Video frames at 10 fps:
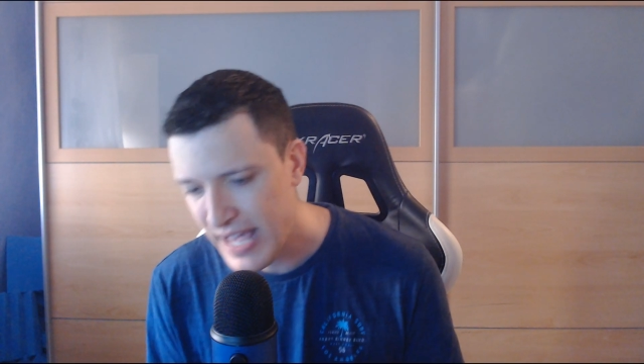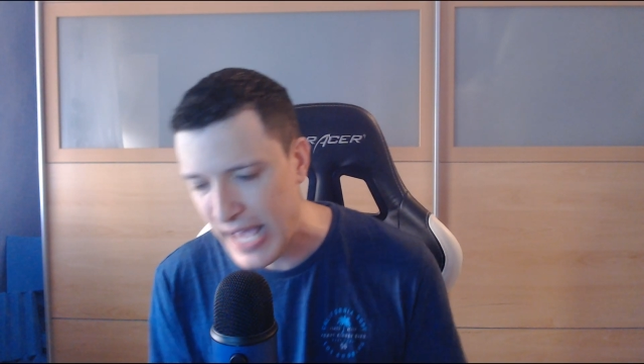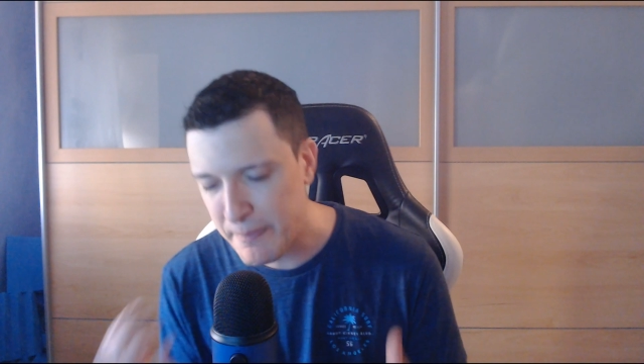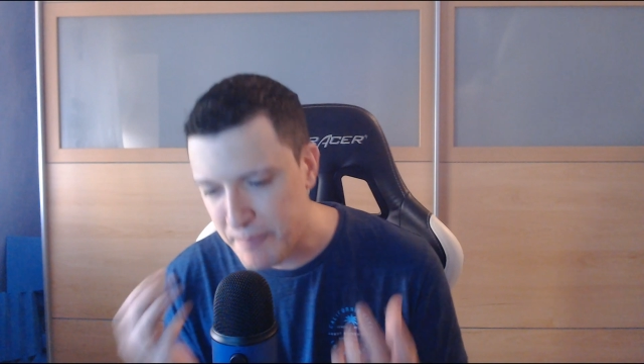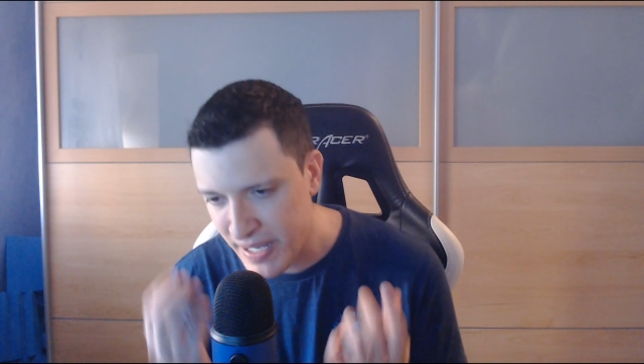
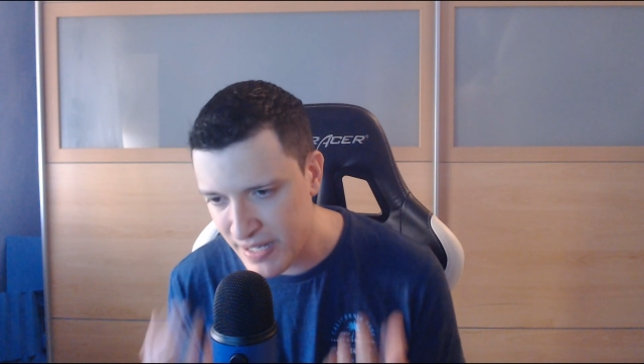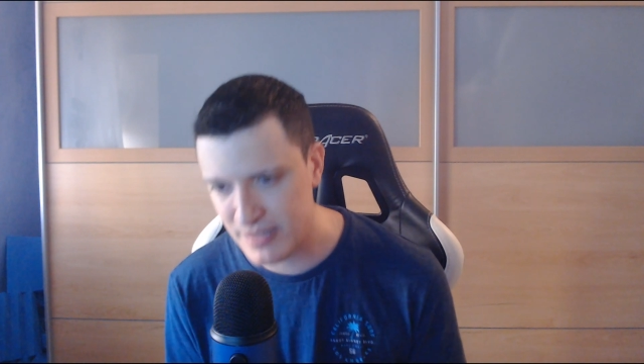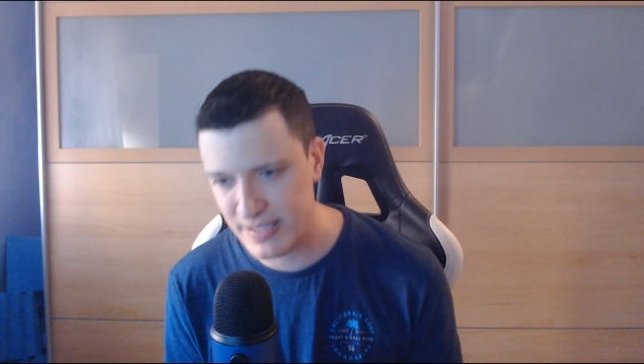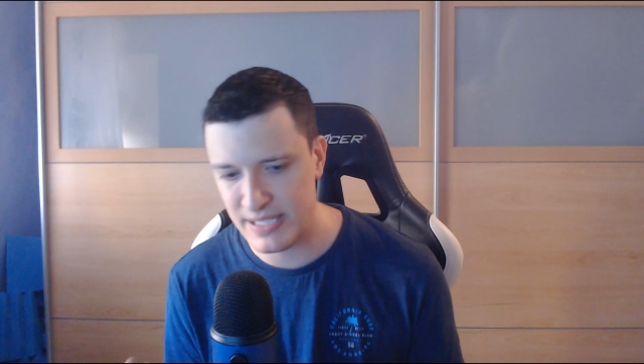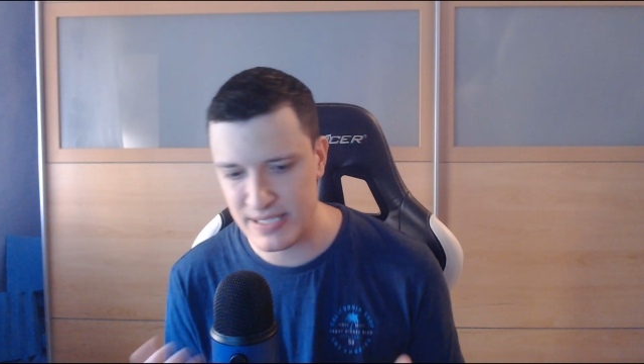and
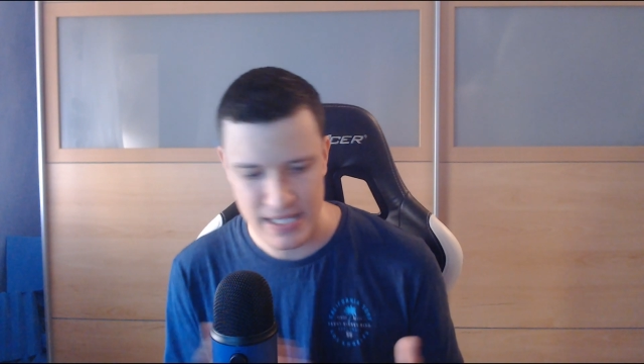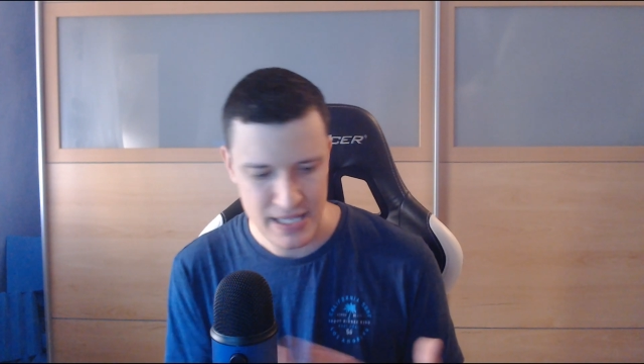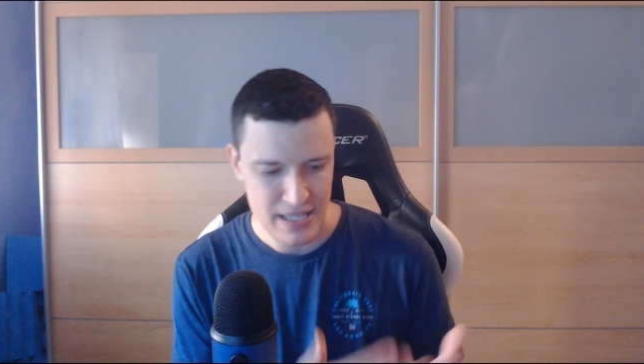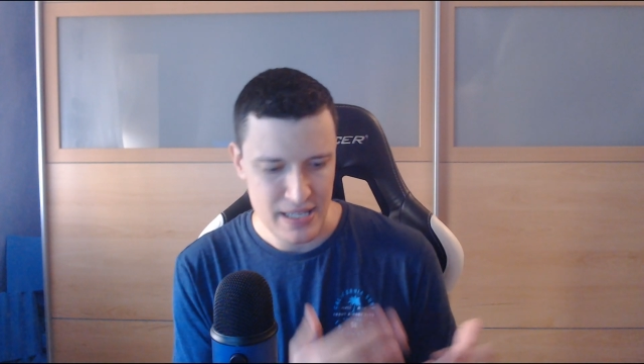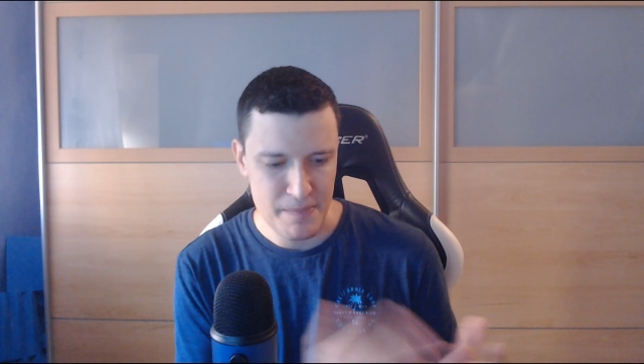penalties
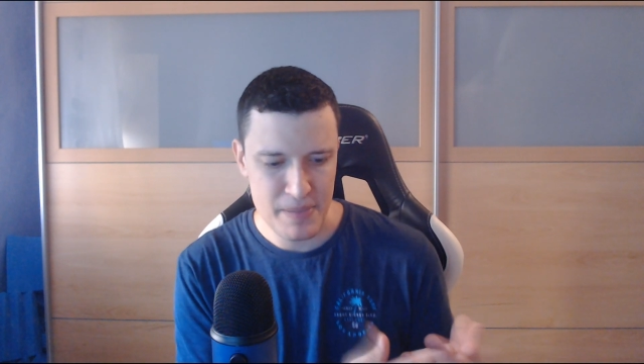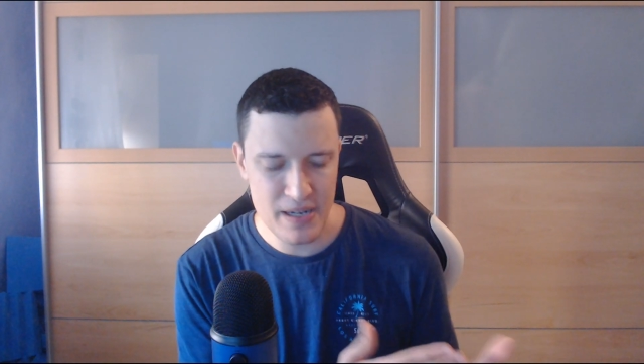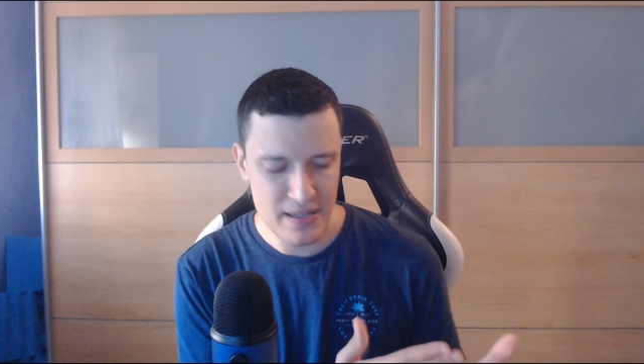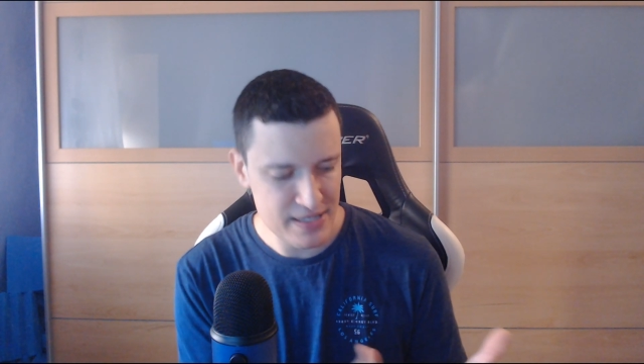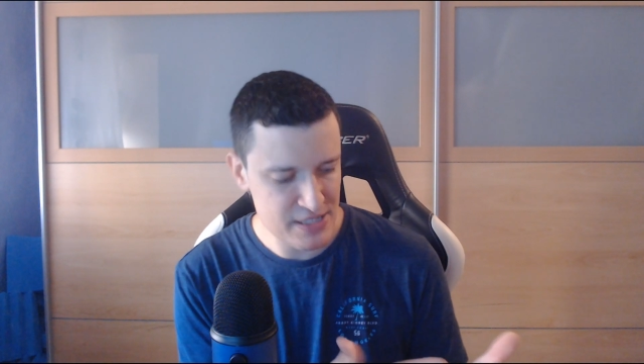
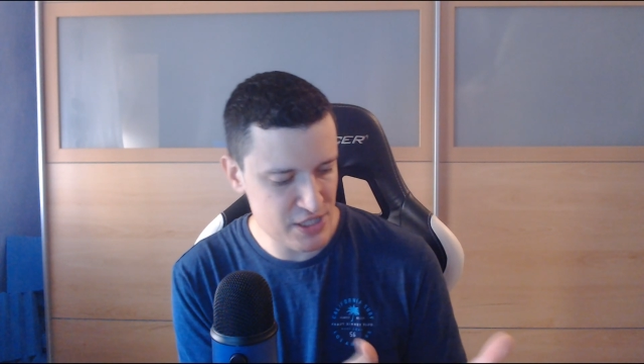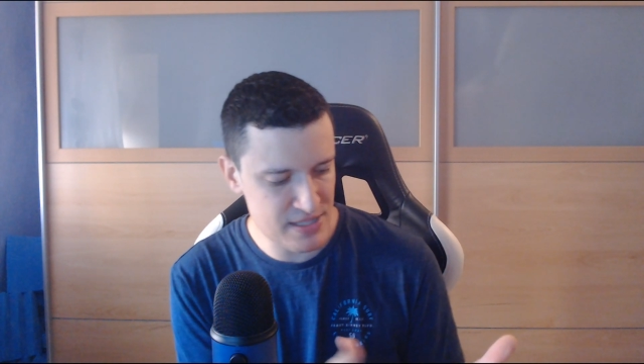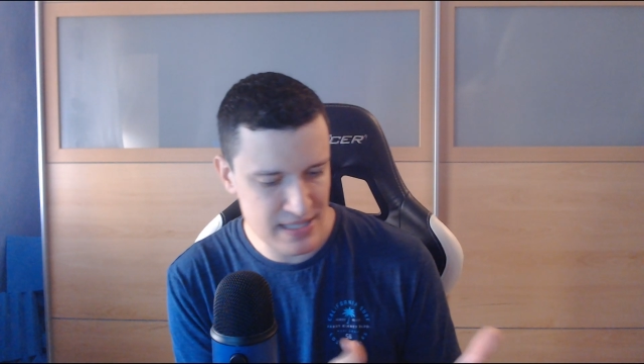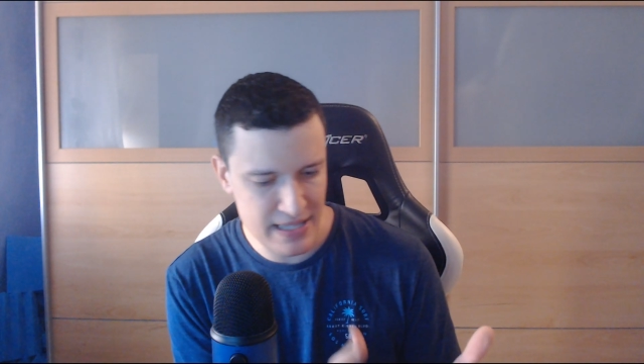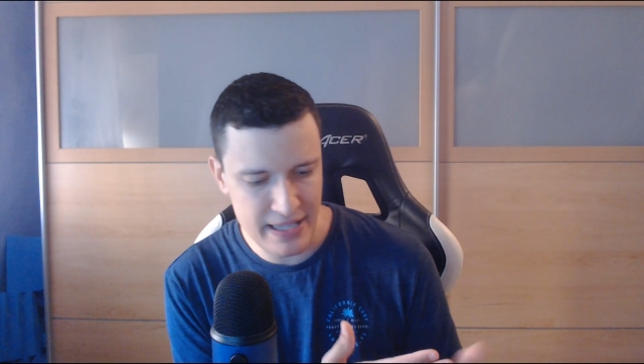
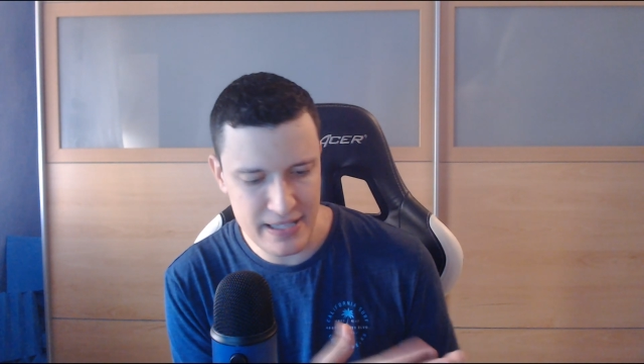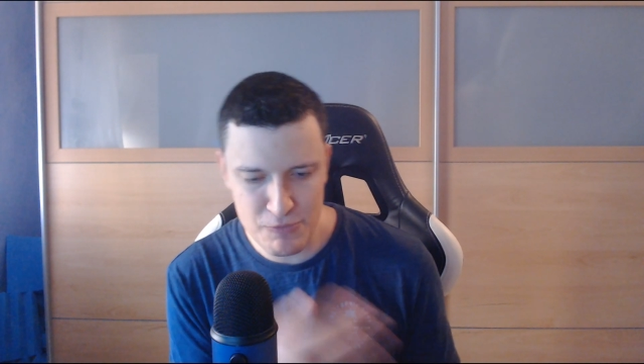just like,